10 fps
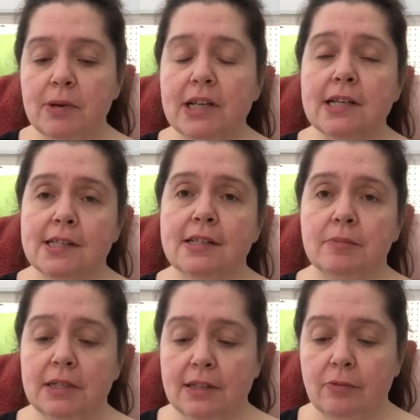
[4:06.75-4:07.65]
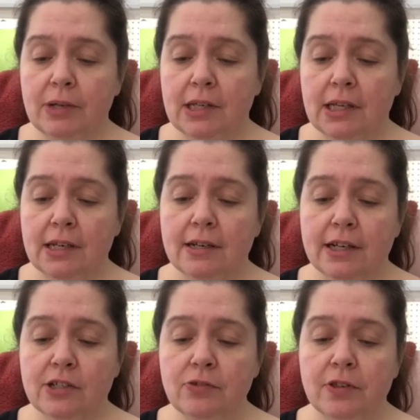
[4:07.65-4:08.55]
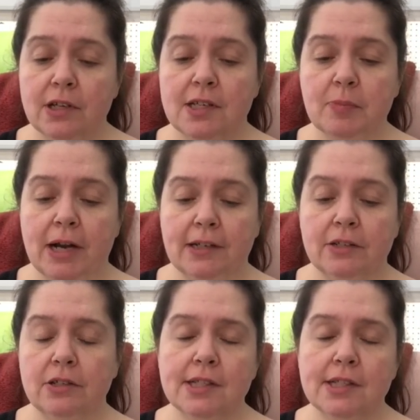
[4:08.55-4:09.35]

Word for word: but it is something that we need and I do think it's practical